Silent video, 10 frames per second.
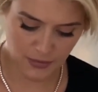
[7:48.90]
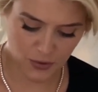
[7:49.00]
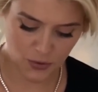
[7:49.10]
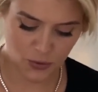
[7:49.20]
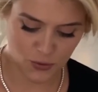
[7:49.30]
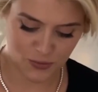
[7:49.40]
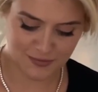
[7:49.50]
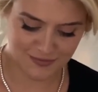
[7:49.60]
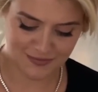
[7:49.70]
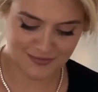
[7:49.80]
Ooh,
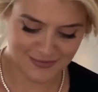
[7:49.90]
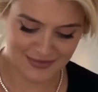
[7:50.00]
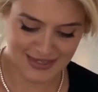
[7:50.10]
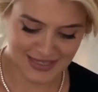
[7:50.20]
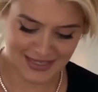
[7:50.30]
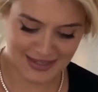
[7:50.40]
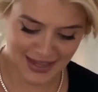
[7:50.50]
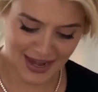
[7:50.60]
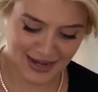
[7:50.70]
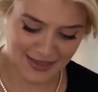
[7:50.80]

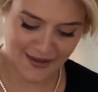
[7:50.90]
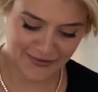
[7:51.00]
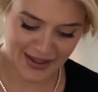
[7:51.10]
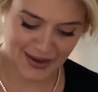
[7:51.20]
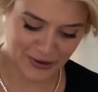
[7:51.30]
getting lovely and